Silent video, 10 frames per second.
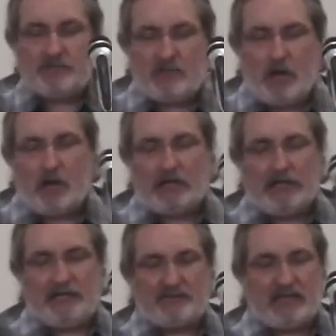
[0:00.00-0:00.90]

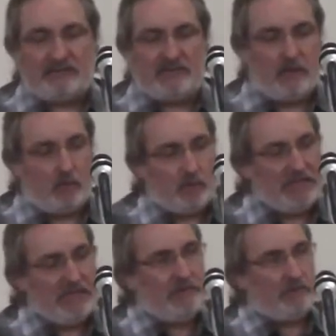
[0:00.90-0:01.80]
audience, as the
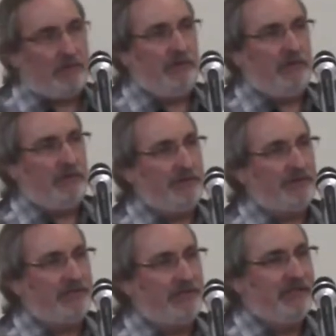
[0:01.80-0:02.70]
readers,
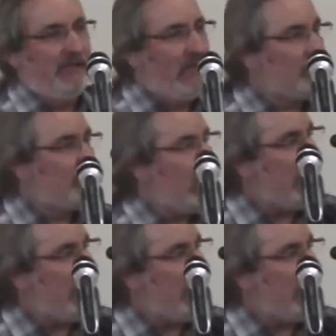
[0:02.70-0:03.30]
it's like